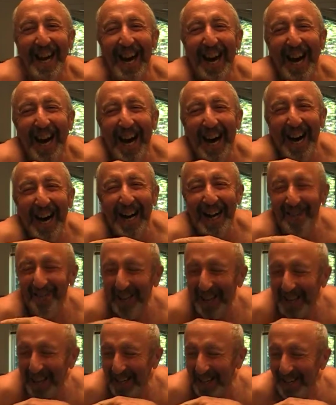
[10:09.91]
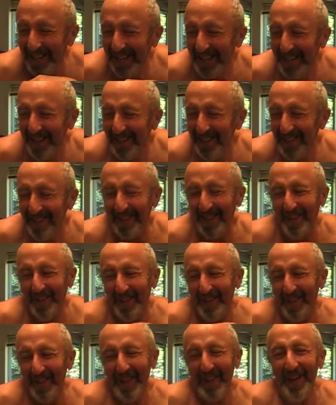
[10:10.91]
I'm like, sucks to
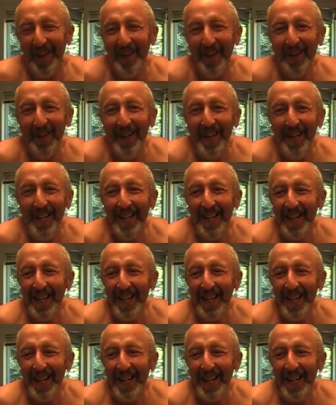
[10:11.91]
be you.